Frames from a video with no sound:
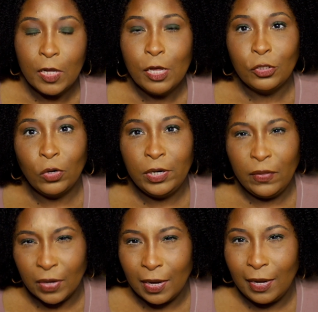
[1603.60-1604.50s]
So
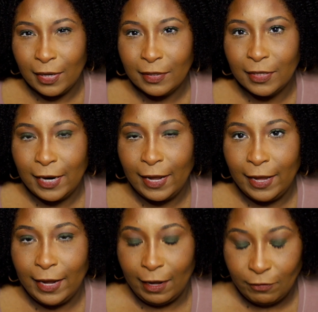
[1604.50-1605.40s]
another con that I
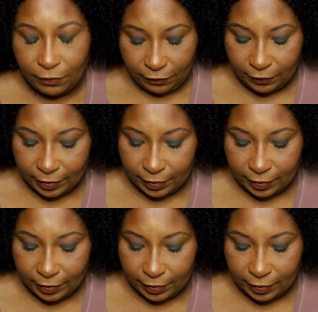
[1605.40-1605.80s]
have,